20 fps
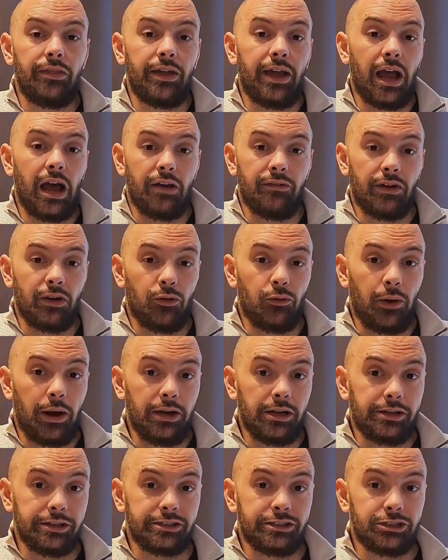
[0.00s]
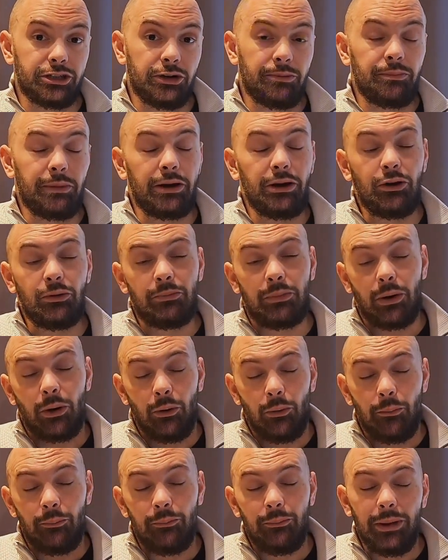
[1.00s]
They have a great dessert menu,
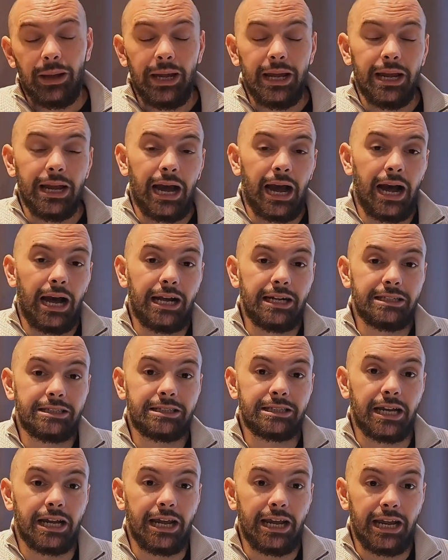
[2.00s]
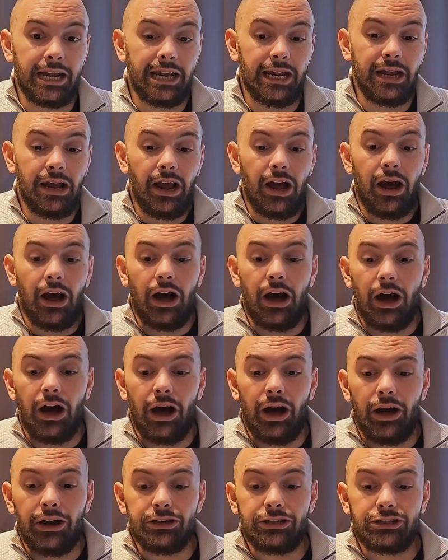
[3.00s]
but me as a
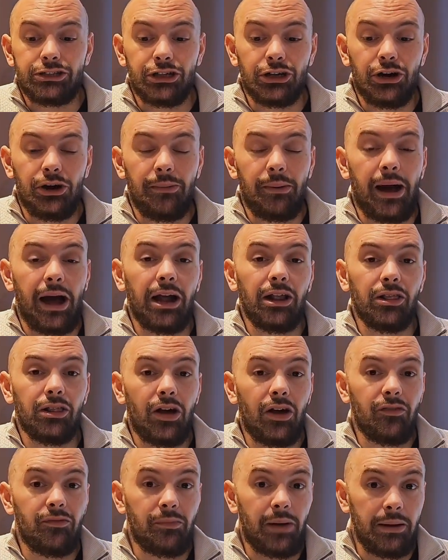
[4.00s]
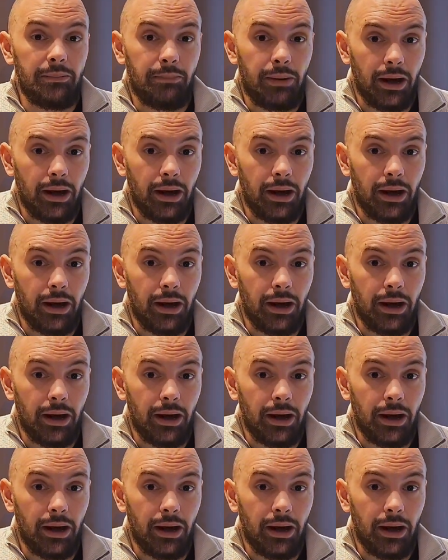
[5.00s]
Serb, I love my